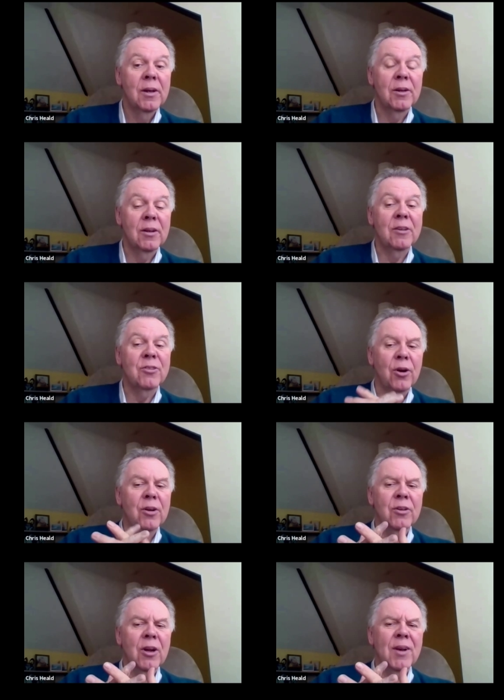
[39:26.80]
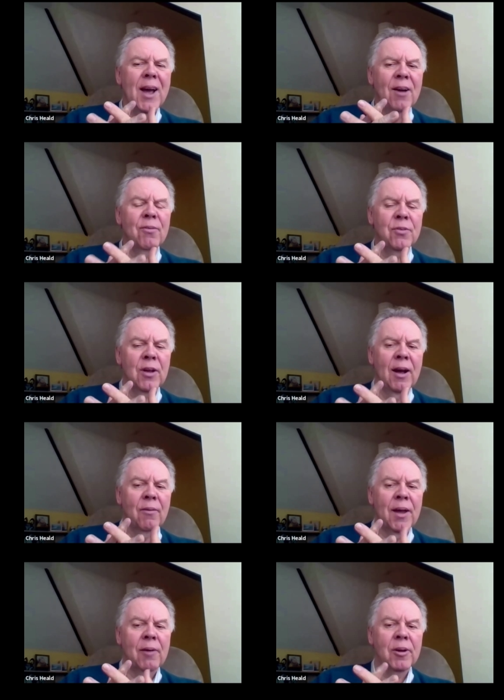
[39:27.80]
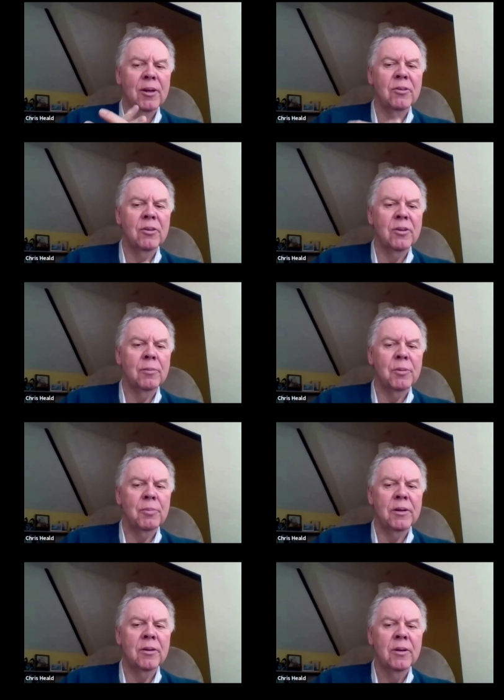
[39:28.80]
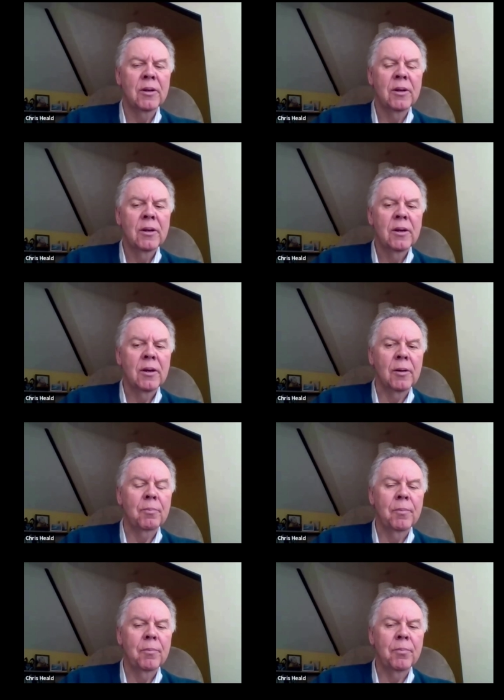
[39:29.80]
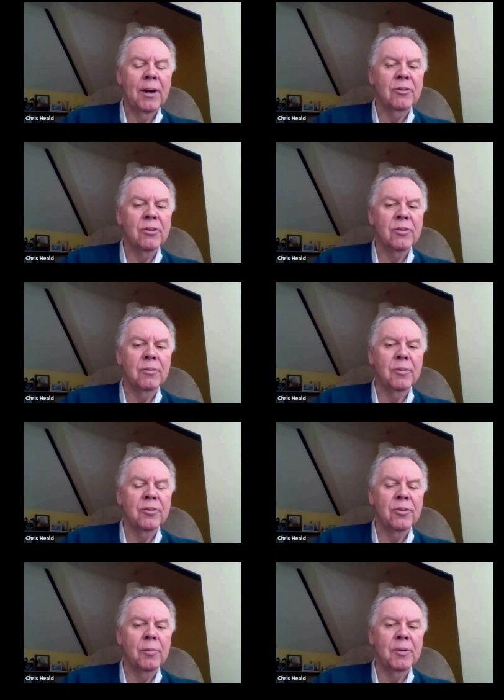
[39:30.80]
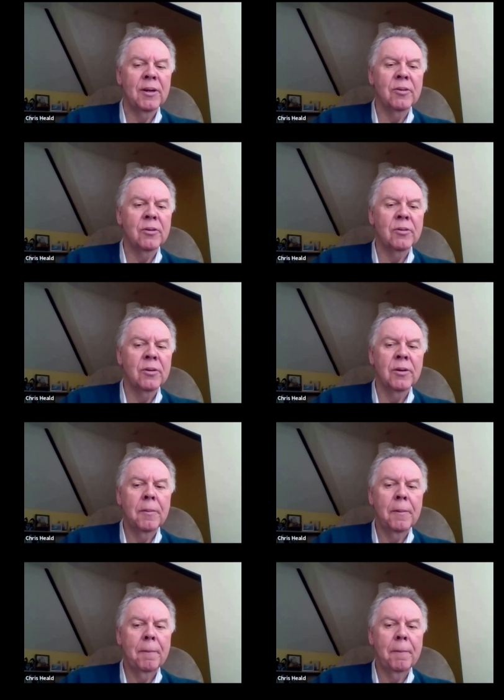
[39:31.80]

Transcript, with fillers: It's not you don't have to have that relationship to be a, a practitioner with cybernetics, do you?